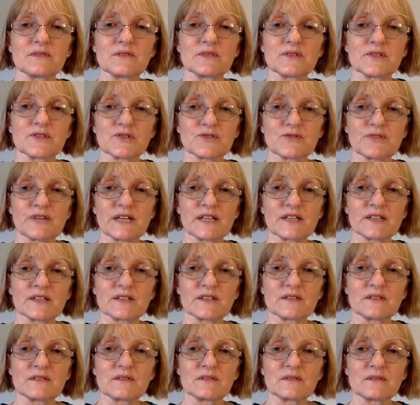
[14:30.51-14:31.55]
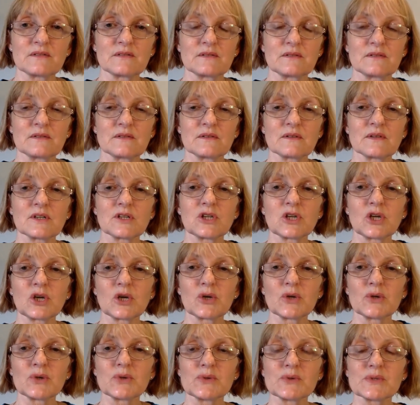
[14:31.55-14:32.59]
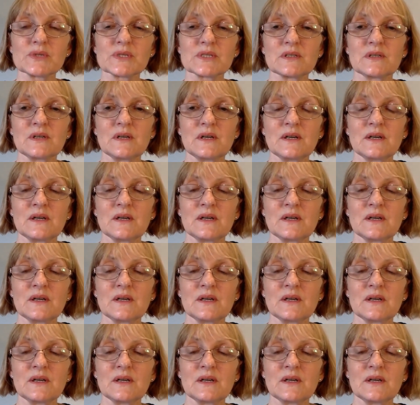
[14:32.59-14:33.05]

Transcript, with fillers: distracted, closed,